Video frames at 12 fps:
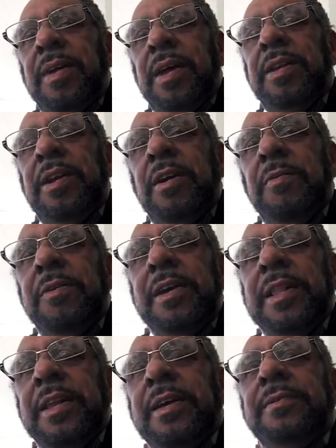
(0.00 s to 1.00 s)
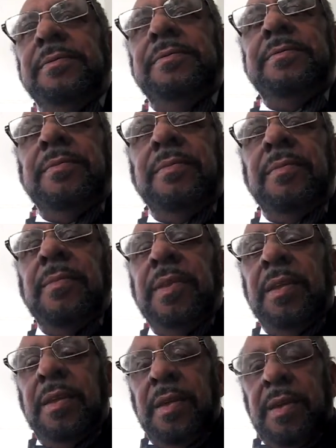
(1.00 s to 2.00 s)
in Hillary Clinton,
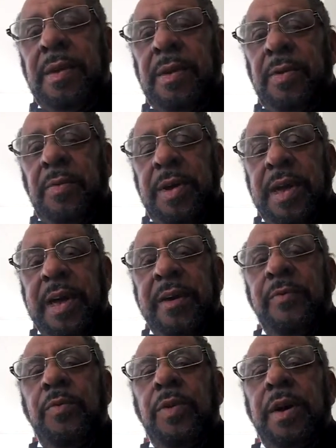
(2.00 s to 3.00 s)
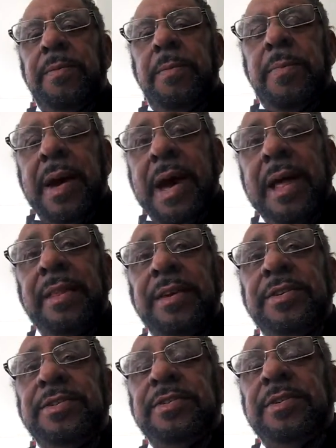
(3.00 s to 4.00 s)
we have one
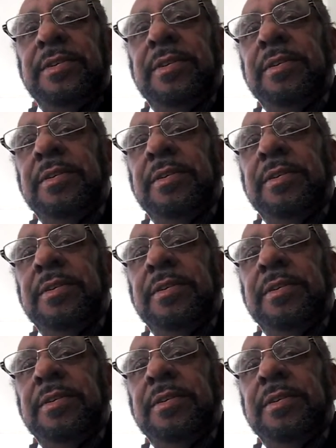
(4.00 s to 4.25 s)
polished,